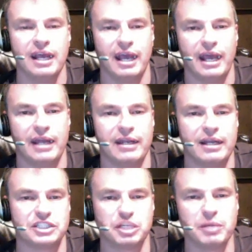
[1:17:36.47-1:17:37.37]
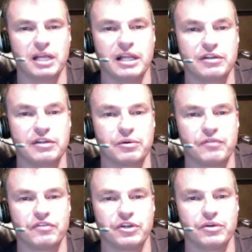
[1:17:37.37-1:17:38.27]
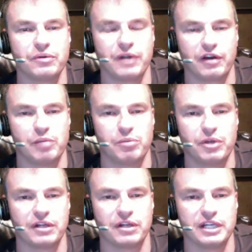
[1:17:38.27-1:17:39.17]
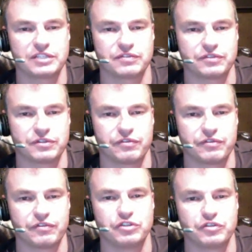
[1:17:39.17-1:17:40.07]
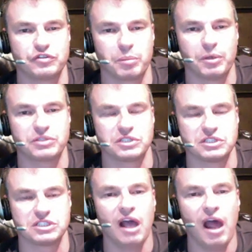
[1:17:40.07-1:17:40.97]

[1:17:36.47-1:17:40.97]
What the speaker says: and send me a link to your review, and I'll keep you on the list for future promotions.